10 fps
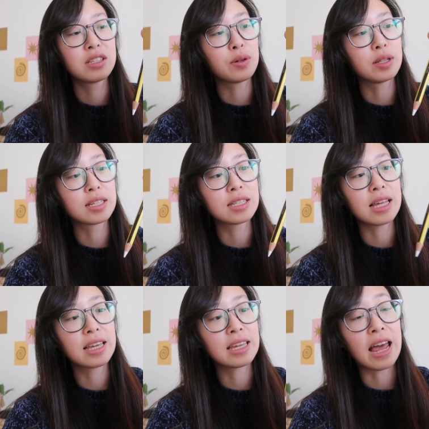so it looks
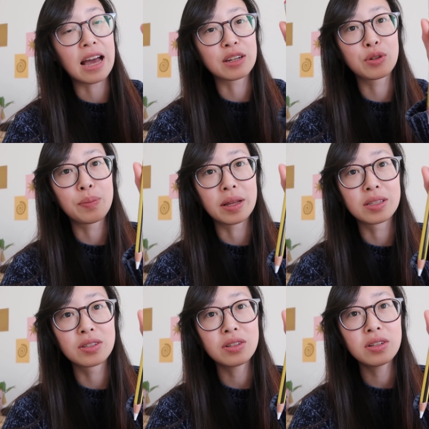like an actual
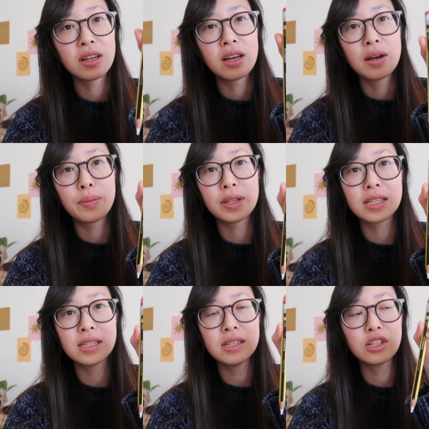pencil, but
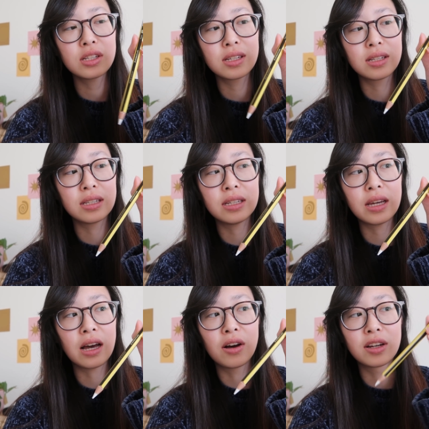this is just a
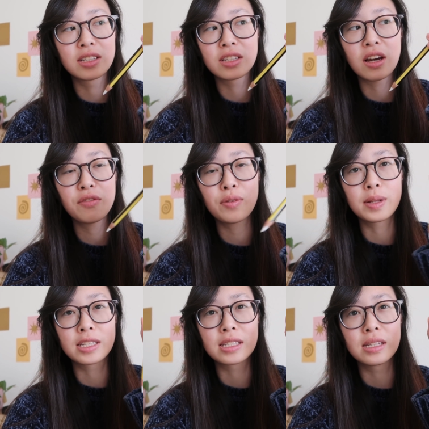decal. I just got it from
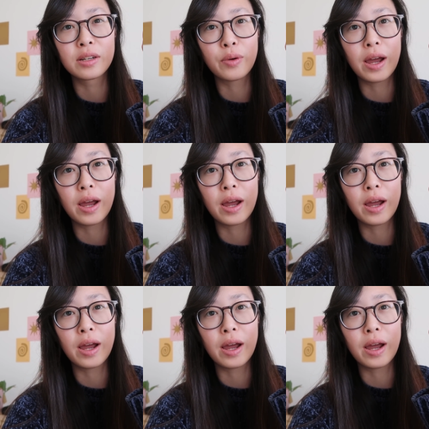like Slick